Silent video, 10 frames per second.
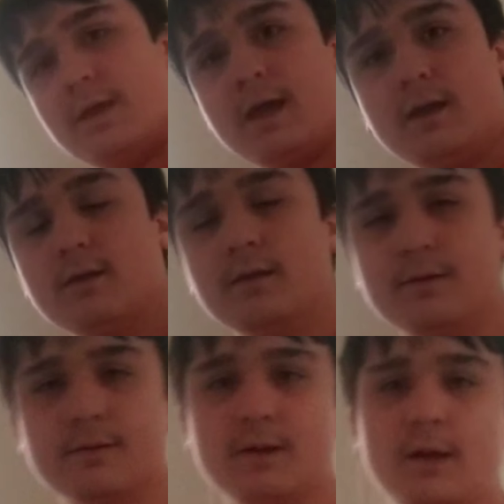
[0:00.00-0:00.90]
that.
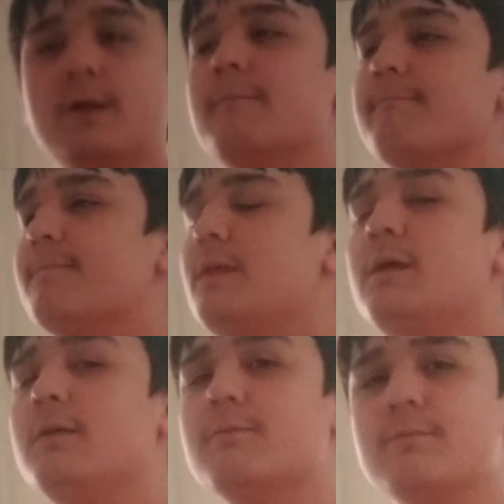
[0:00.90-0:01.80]

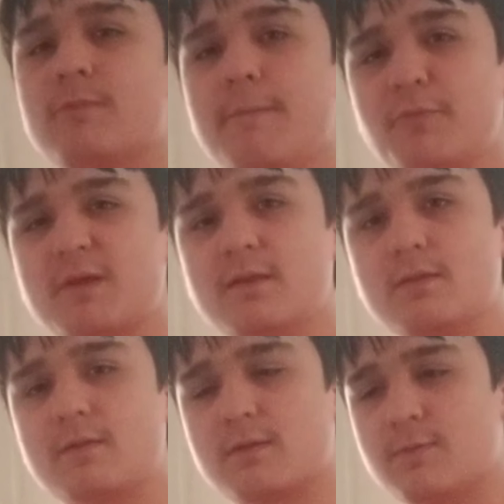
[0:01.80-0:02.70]
He
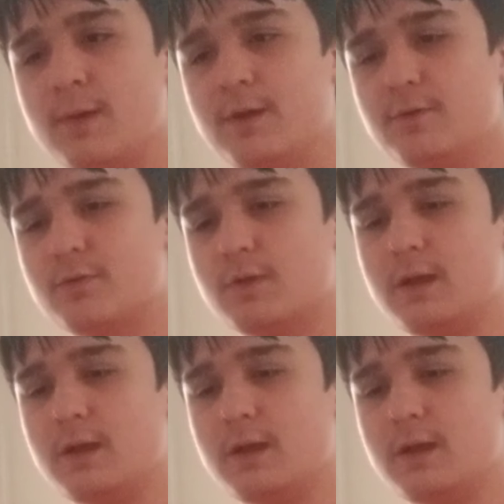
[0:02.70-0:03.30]
represents Smash